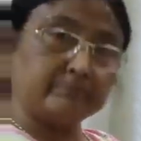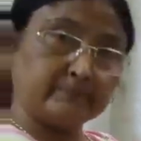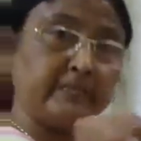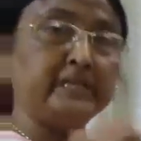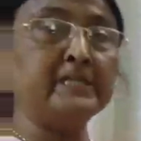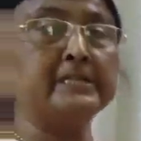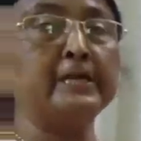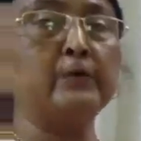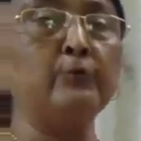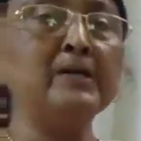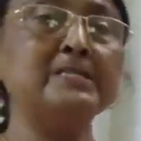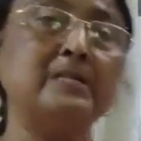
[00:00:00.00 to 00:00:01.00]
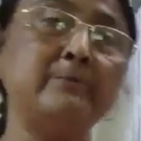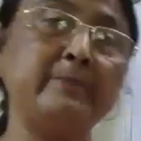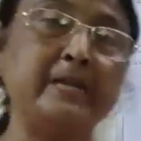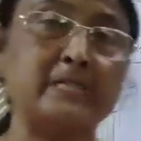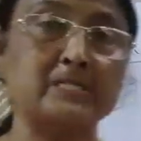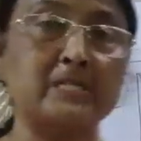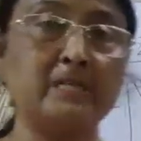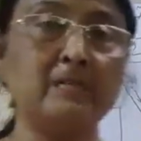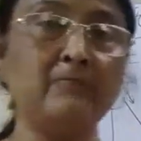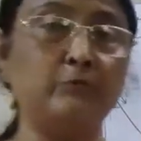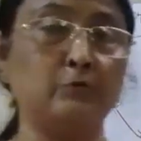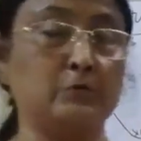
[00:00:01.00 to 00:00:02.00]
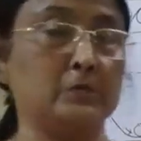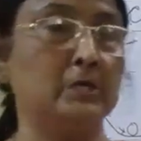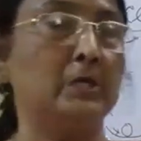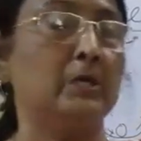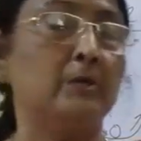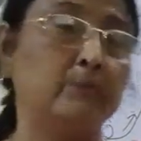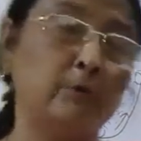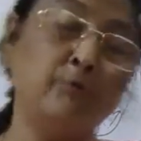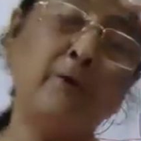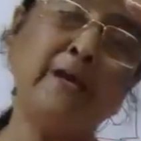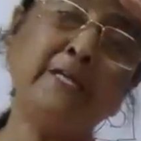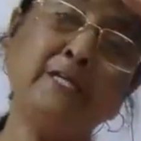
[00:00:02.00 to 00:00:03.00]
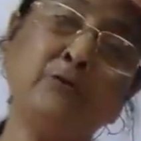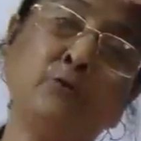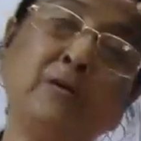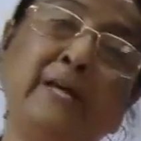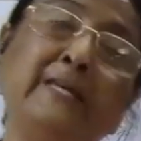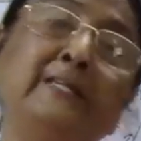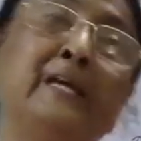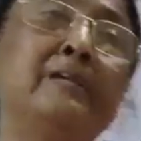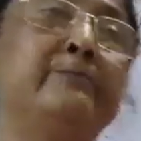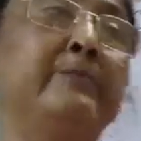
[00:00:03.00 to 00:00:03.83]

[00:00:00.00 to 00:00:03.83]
it requires some external force. Why he told like that?